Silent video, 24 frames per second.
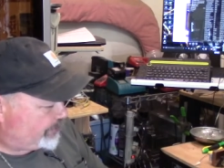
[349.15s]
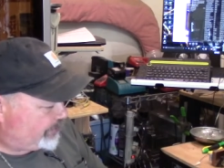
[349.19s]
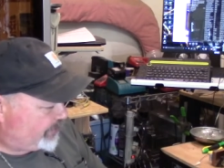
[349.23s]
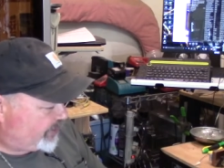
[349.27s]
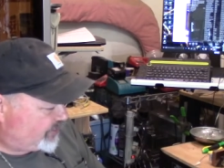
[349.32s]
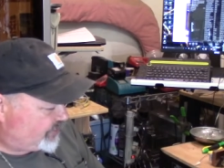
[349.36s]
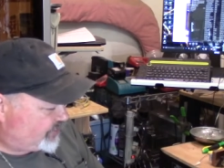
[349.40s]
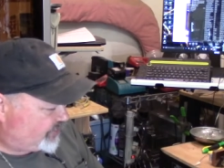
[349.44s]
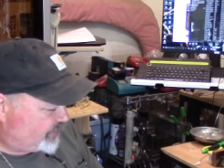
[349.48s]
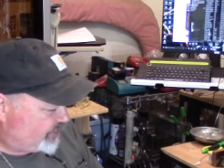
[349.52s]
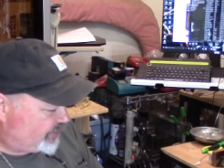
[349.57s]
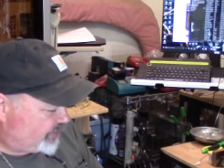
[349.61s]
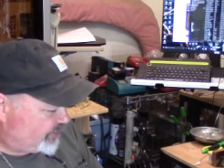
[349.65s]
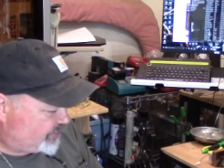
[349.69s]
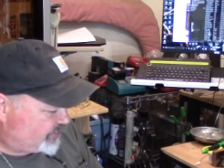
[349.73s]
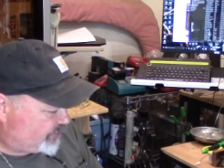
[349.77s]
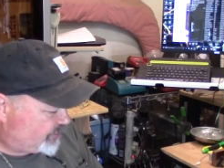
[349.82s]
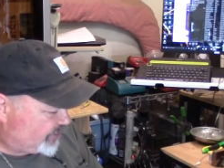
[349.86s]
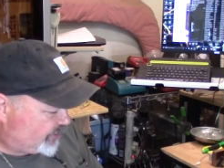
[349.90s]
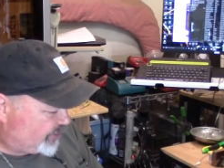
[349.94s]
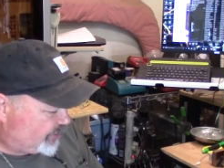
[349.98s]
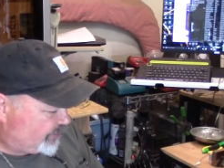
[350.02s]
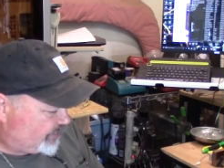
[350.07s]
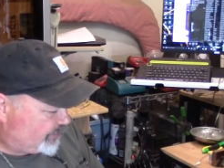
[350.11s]
mention it,
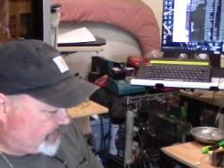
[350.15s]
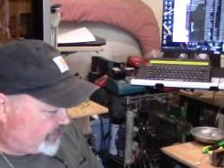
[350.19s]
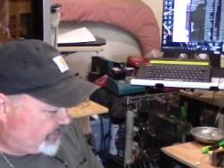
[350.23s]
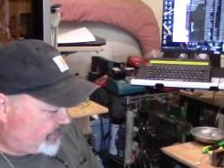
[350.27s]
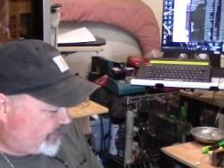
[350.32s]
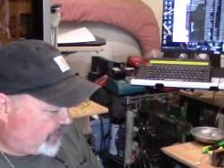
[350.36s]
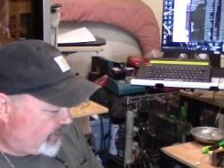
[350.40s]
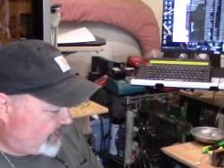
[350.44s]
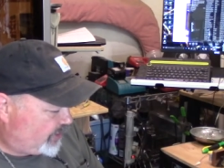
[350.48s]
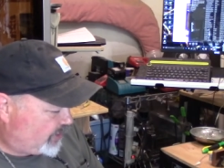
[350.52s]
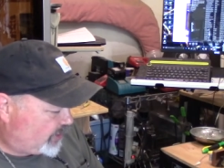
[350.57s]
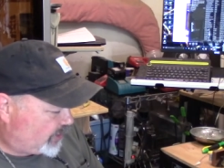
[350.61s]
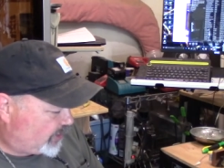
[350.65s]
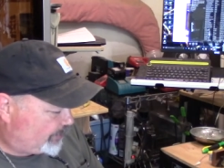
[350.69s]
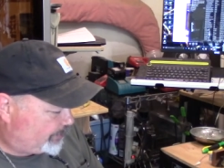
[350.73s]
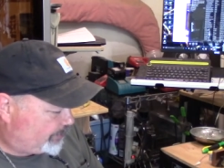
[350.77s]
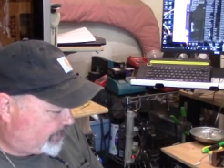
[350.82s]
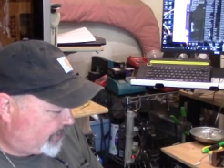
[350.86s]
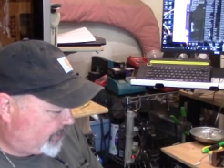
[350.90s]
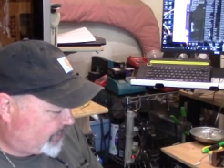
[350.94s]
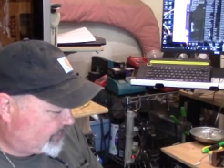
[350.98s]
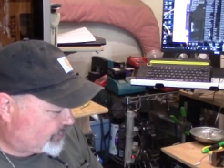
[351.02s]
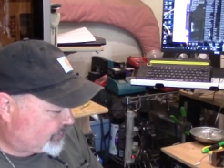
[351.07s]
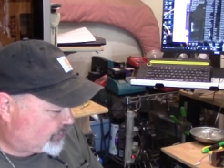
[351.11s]
the
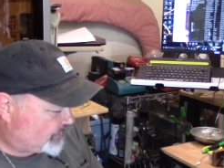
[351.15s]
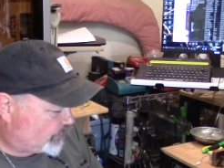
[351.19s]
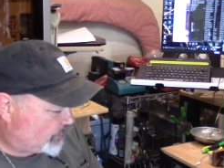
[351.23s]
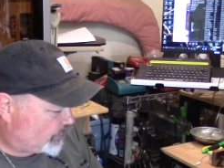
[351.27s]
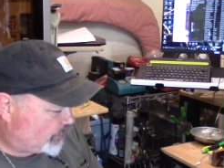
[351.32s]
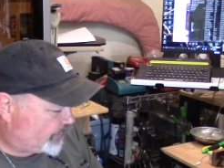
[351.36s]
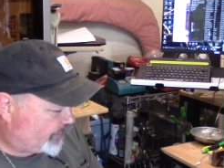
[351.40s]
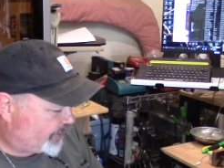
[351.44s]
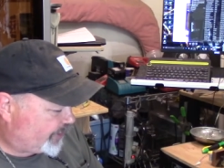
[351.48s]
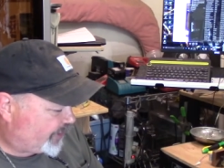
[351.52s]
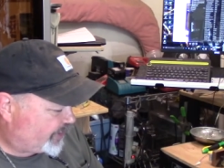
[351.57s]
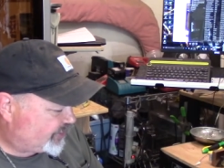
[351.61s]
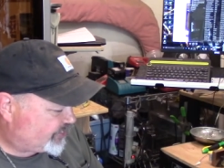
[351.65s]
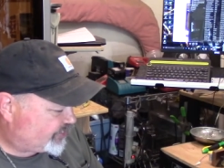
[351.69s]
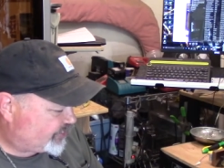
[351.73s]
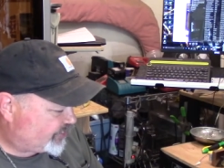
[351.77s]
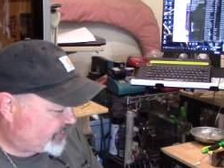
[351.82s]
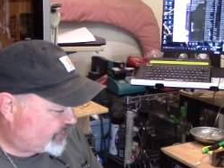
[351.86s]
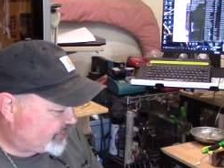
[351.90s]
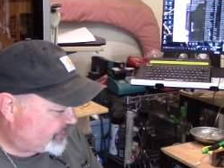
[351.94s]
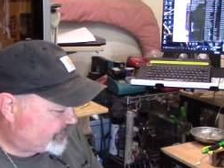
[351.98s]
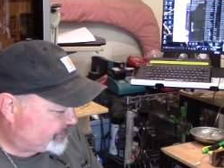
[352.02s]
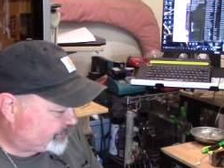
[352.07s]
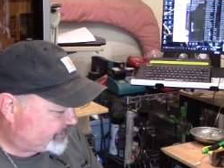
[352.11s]
Punch
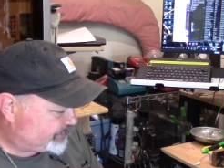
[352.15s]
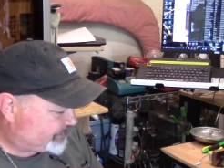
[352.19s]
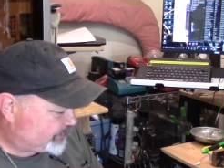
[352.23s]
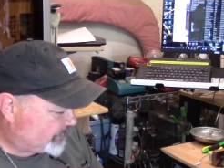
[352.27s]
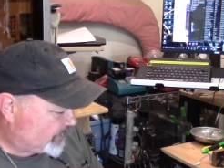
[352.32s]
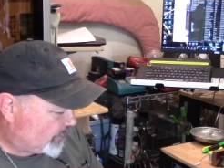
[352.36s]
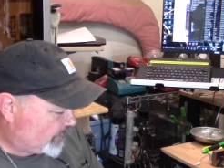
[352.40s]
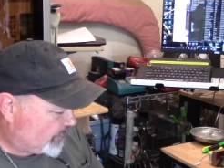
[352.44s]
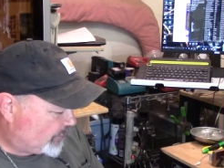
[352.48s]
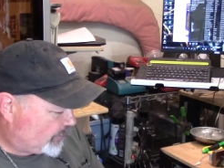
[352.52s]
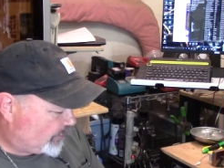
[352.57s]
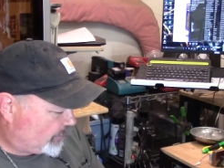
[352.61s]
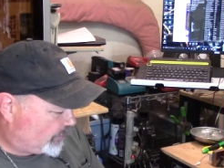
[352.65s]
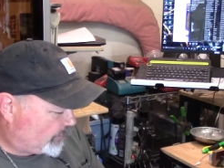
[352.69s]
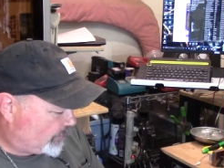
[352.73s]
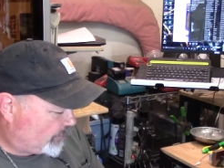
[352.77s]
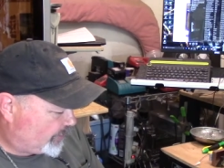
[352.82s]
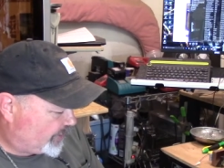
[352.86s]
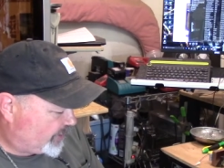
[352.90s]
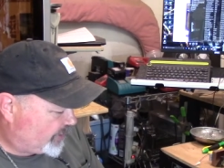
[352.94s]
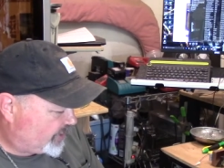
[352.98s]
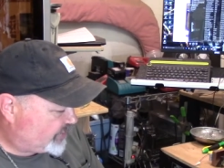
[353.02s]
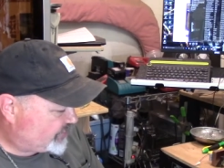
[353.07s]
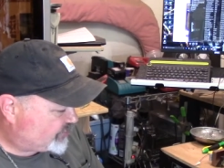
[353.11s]
Coronation,
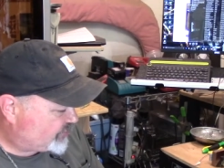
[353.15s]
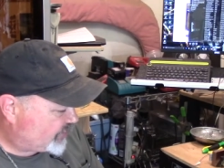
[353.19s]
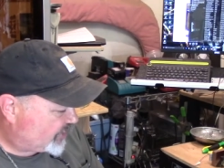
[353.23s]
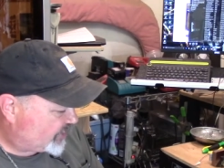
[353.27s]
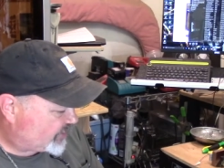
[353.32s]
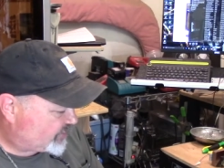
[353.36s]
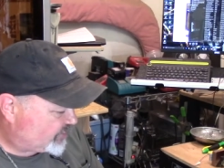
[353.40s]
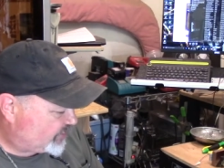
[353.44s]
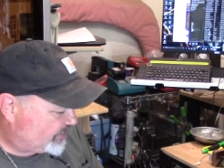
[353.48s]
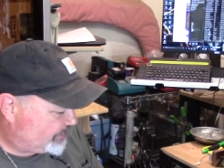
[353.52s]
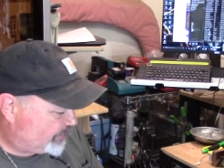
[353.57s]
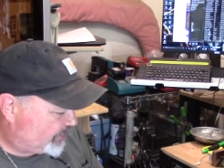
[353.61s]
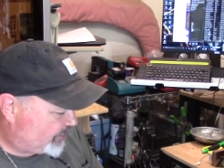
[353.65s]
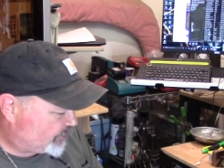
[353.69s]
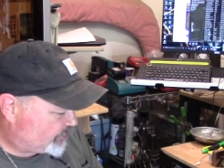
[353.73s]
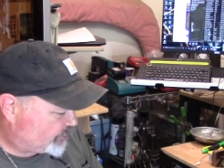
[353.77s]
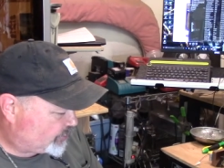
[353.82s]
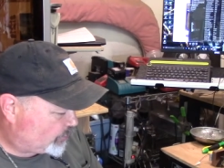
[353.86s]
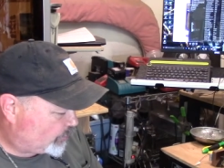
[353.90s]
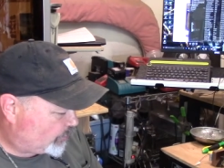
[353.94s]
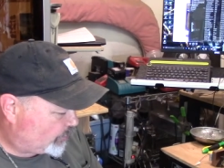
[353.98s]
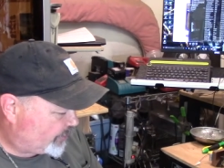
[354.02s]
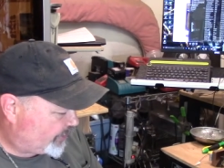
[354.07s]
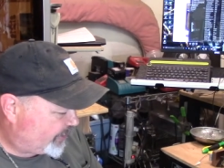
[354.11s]
or it is actually
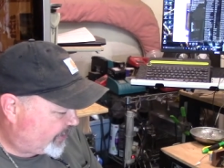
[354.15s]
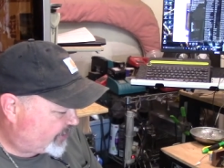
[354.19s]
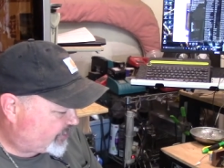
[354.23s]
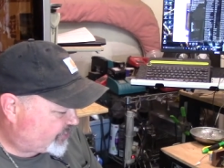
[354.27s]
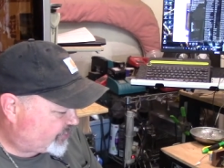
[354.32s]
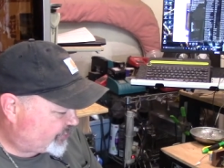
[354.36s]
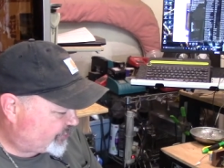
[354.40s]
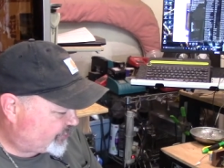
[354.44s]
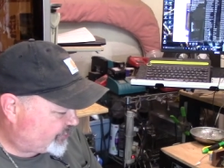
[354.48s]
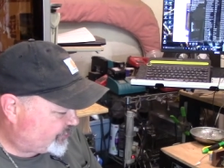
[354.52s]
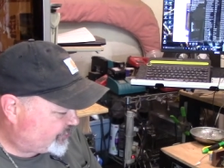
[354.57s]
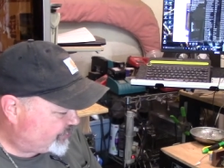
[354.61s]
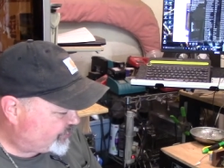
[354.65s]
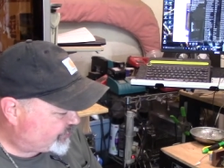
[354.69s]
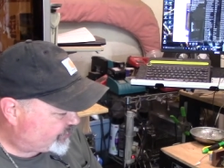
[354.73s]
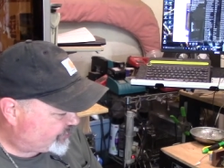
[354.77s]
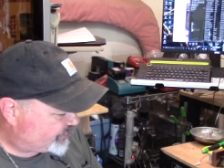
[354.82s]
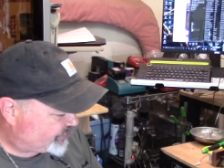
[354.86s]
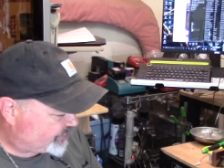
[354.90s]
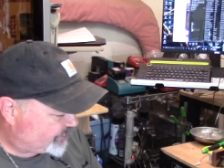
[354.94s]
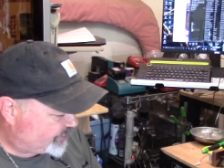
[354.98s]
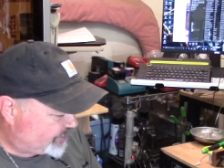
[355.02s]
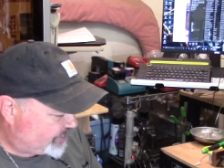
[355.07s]
Punch Coronations,